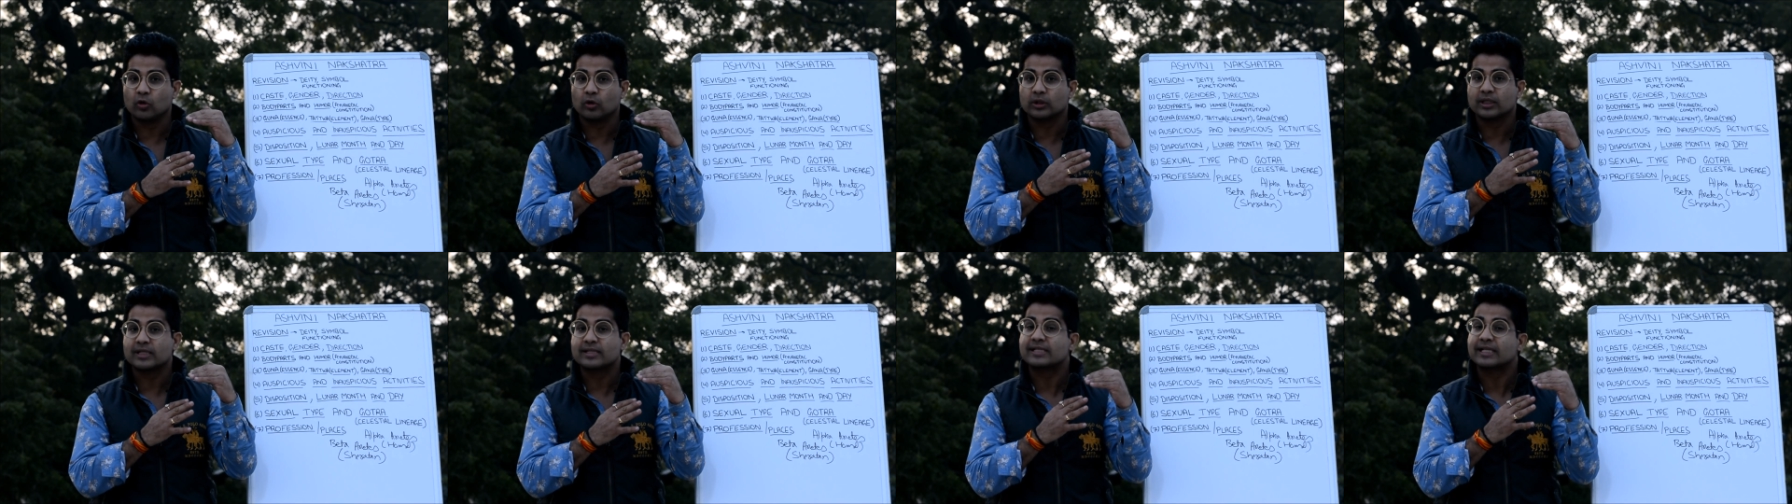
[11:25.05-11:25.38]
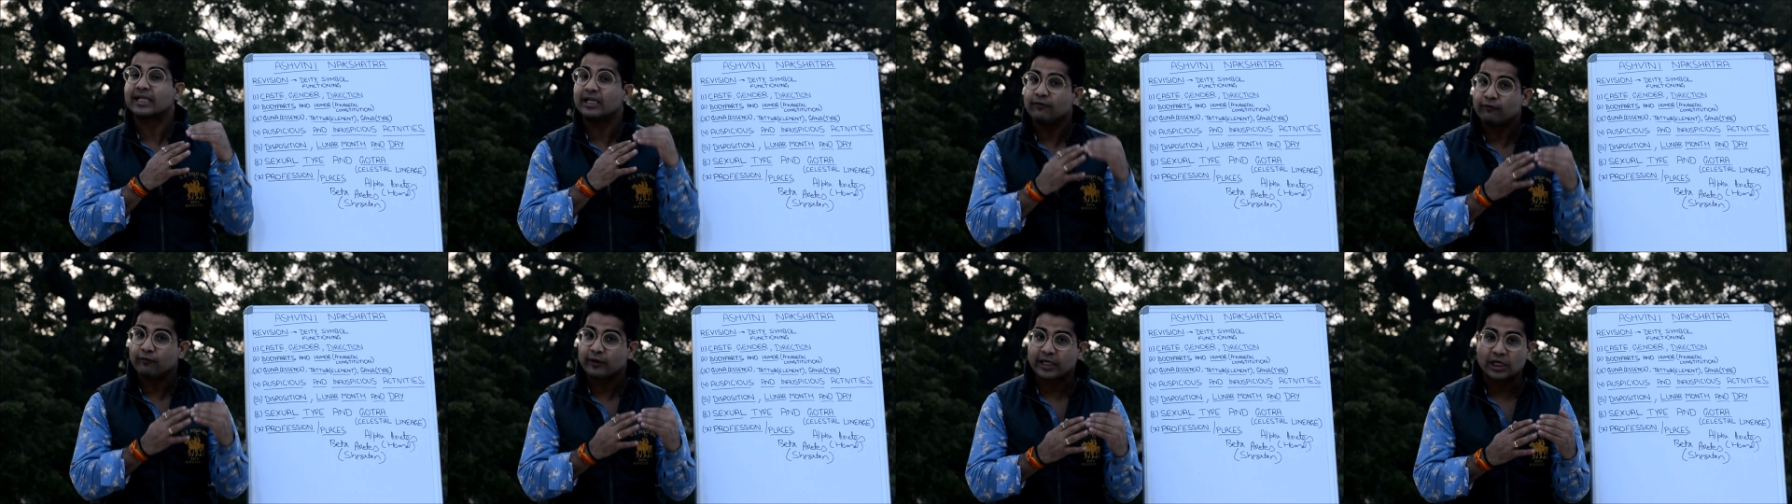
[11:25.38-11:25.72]
the
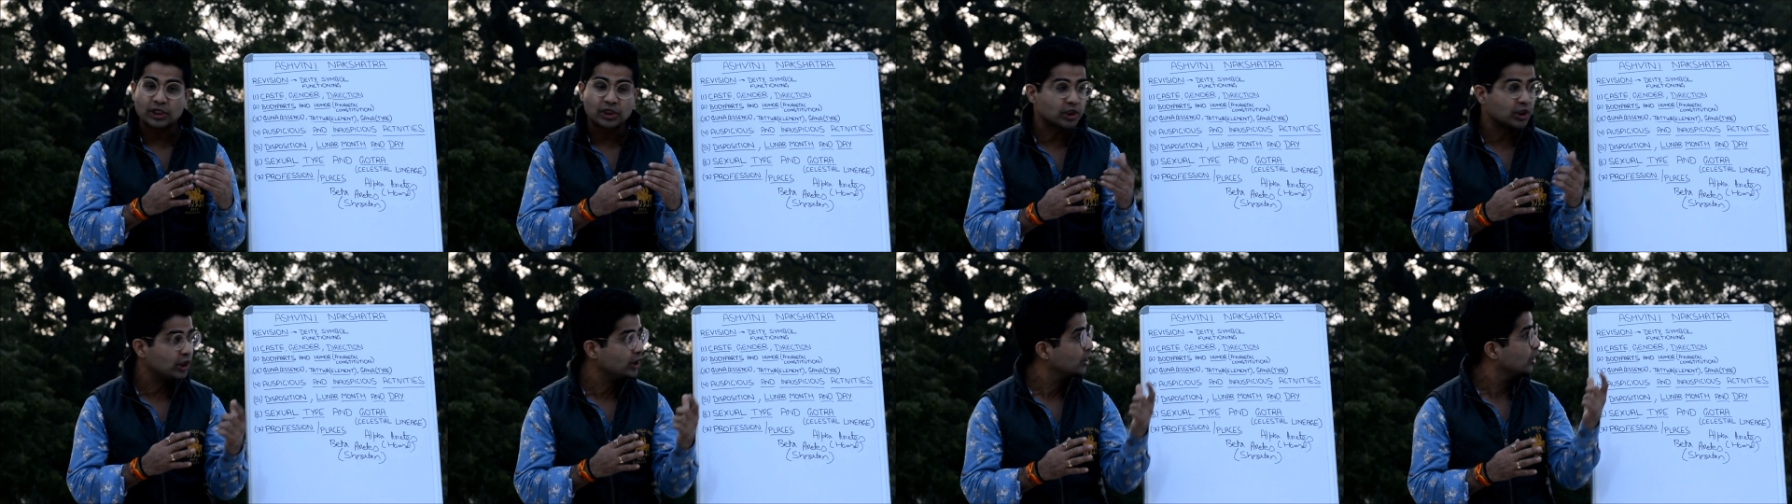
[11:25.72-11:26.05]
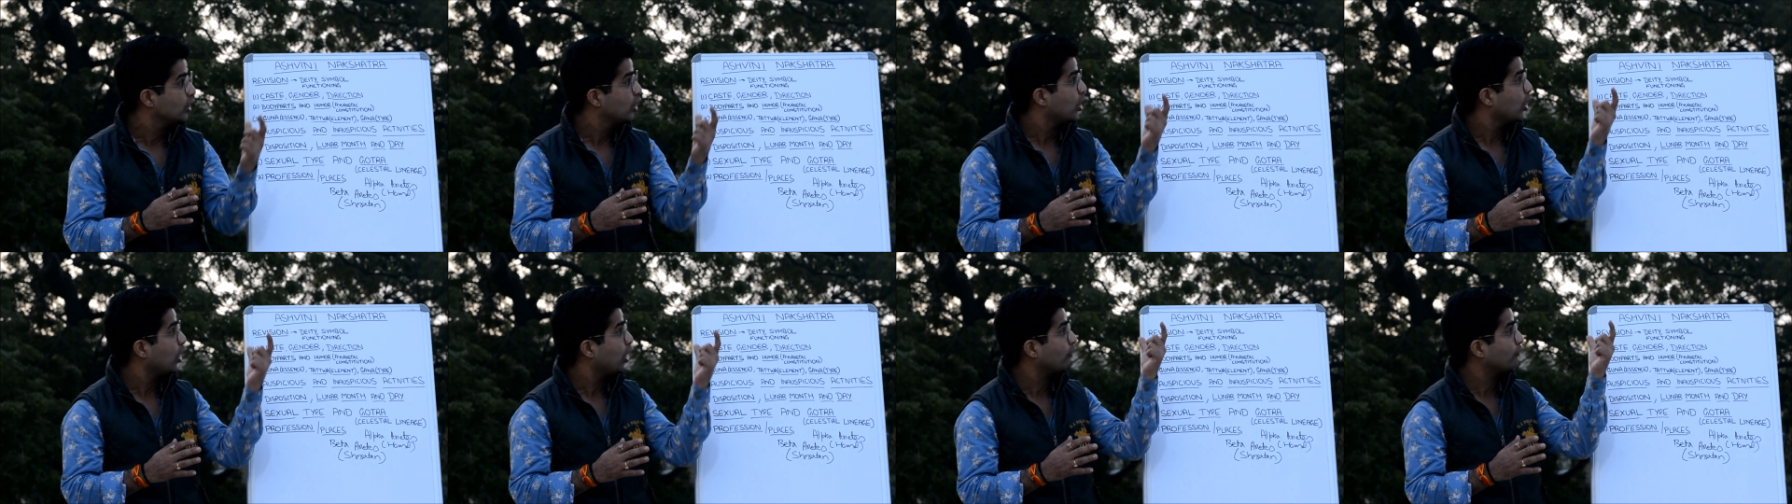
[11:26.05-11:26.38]
signification
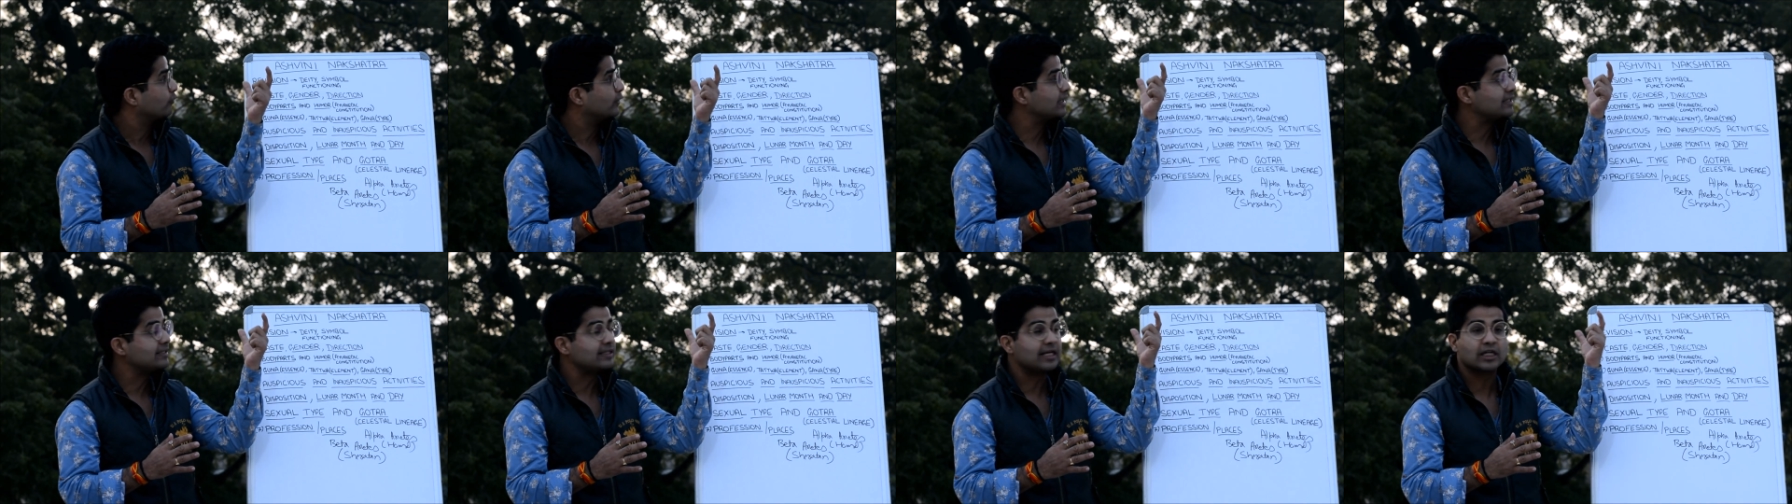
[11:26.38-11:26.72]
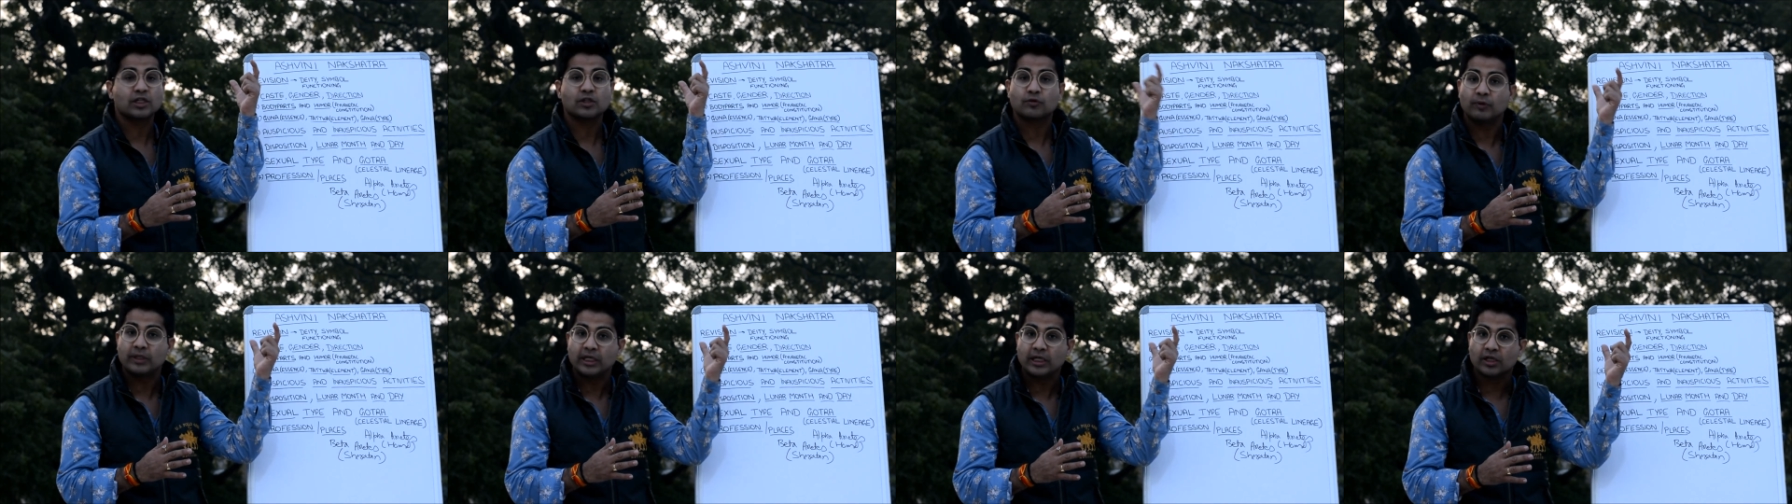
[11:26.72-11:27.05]
of this
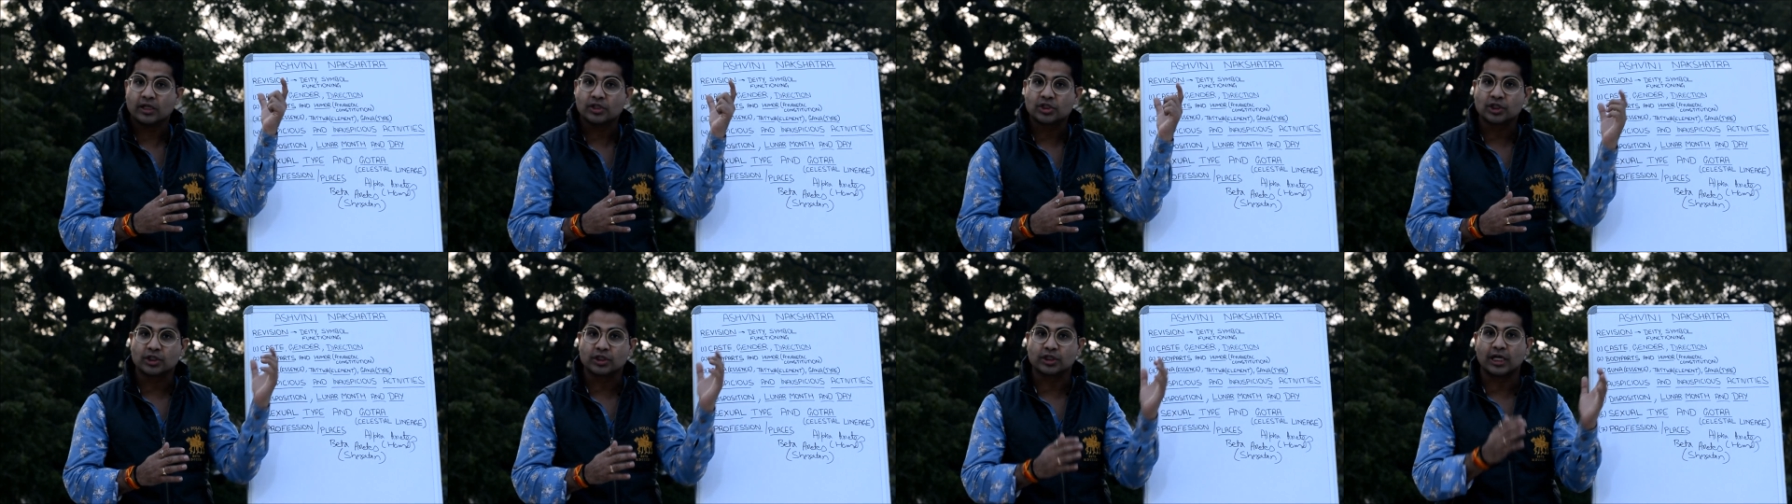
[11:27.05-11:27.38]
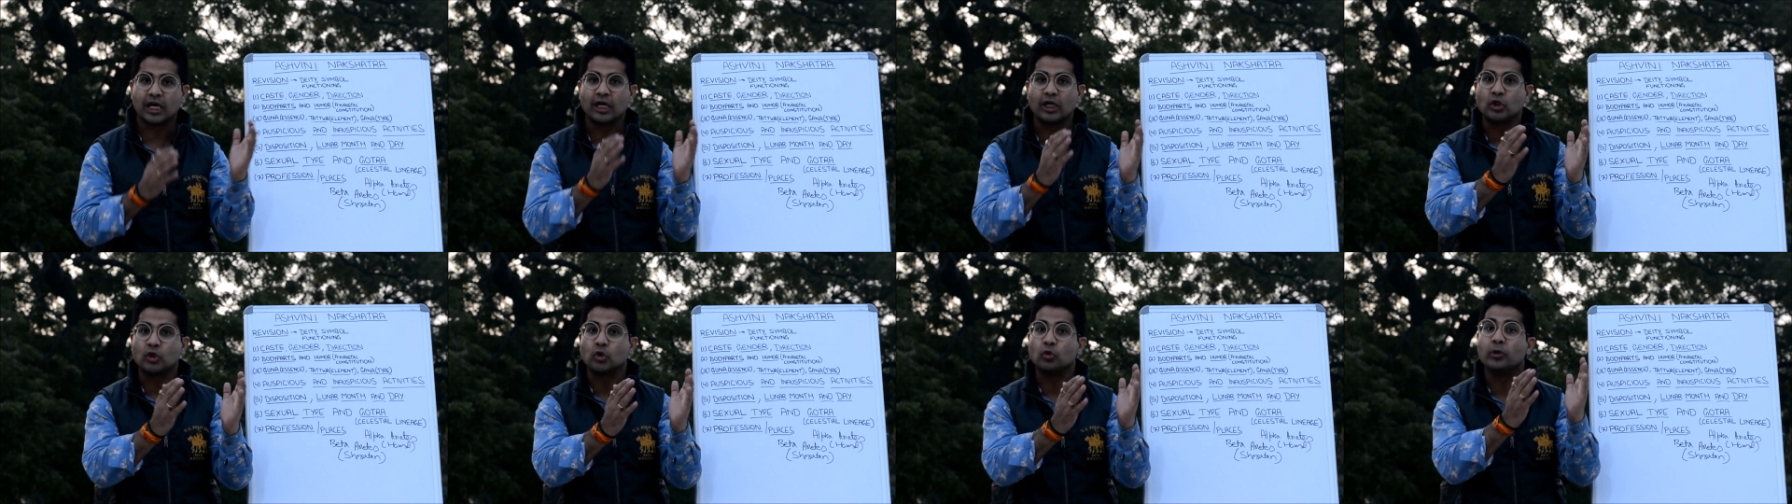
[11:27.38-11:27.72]
Ashwini
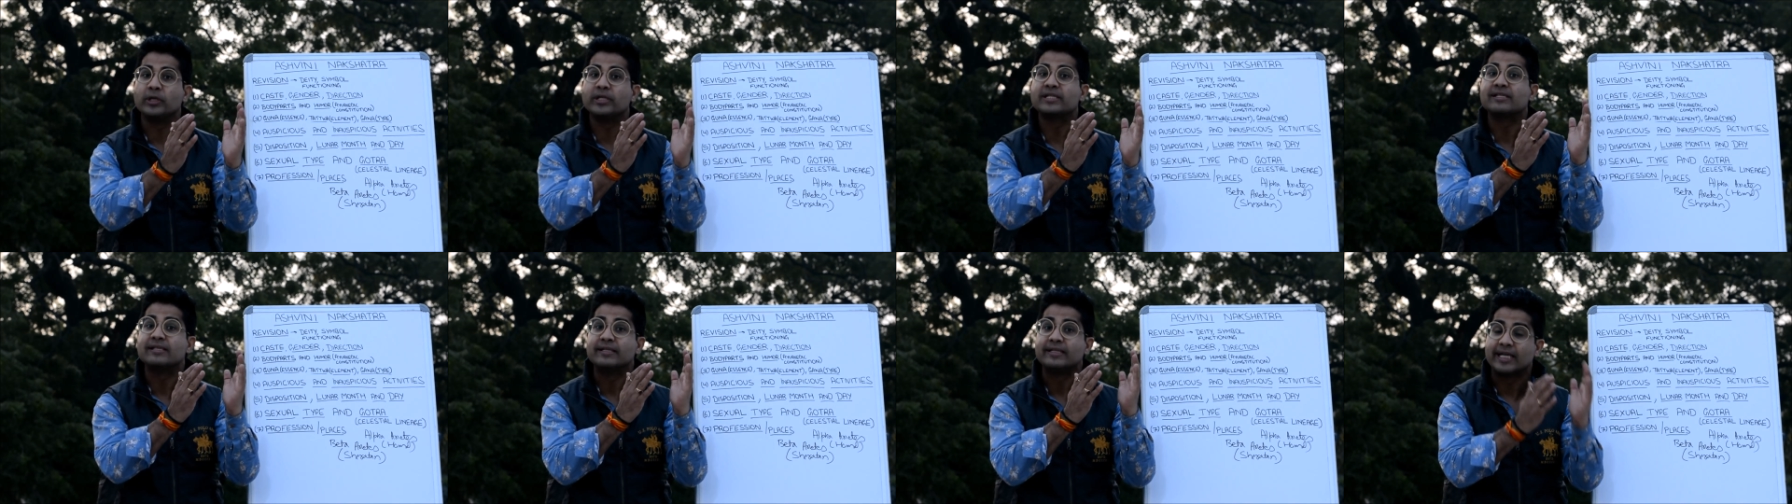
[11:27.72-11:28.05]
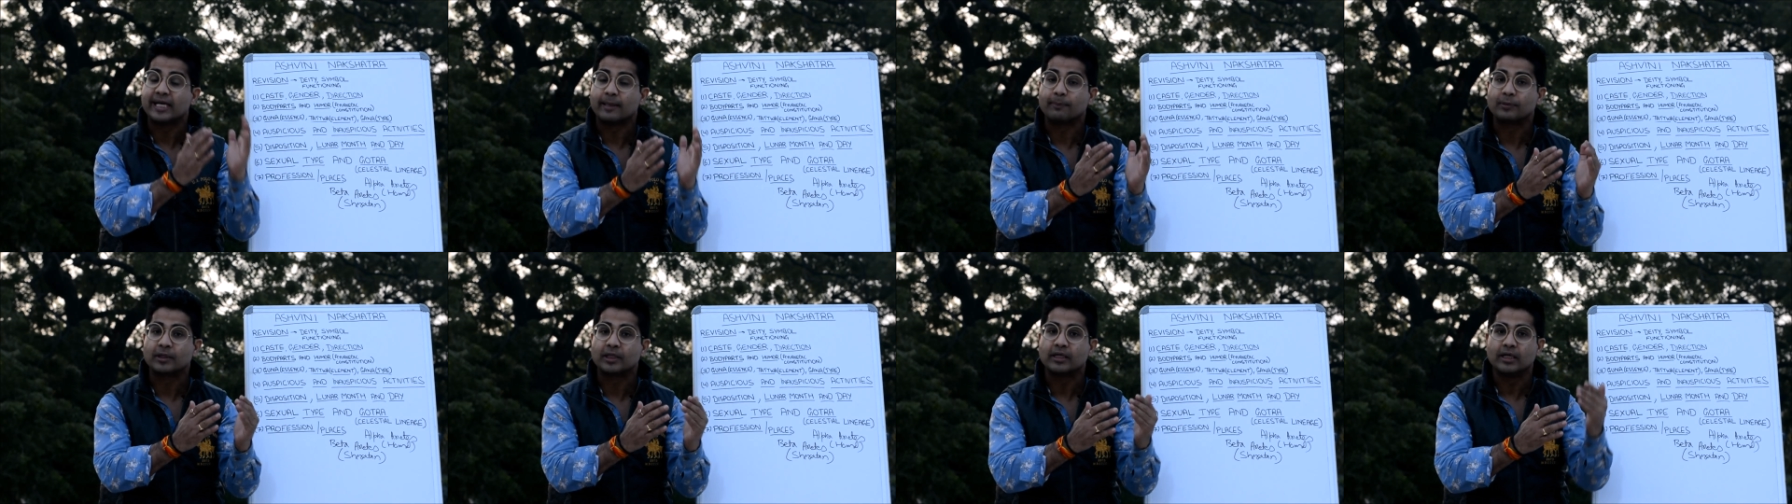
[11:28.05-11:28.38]
Nakshatra to its
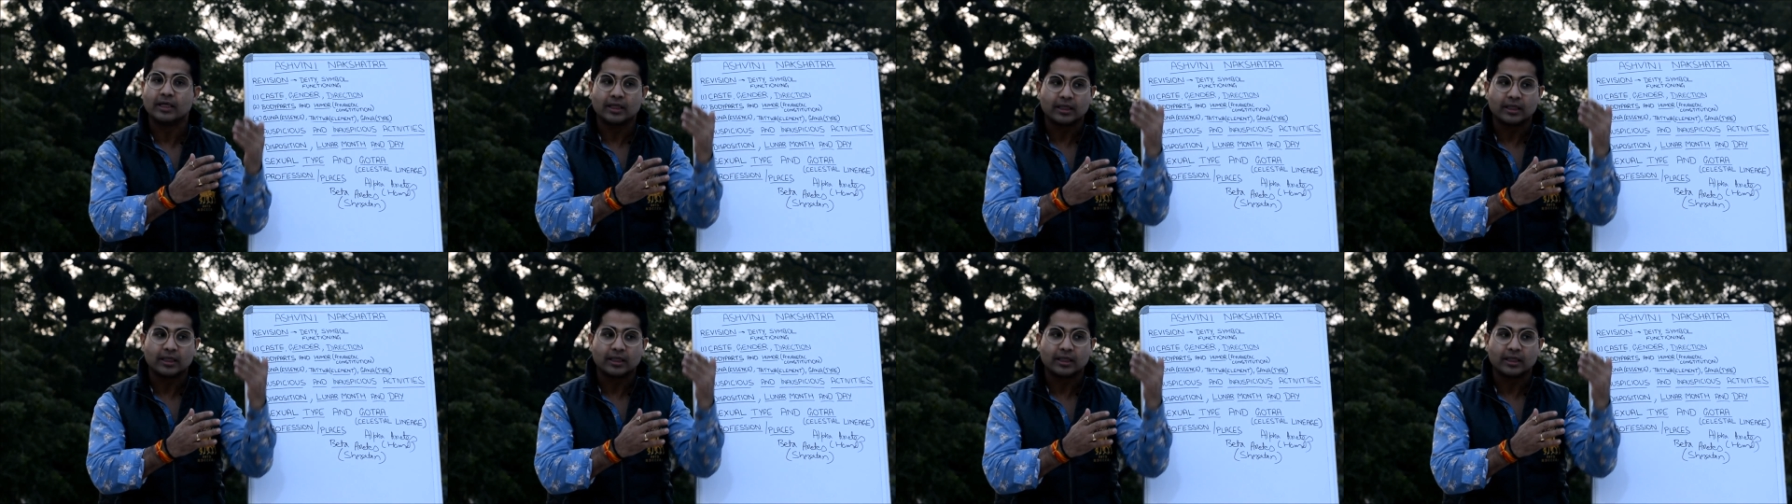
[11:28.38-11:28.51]
depth.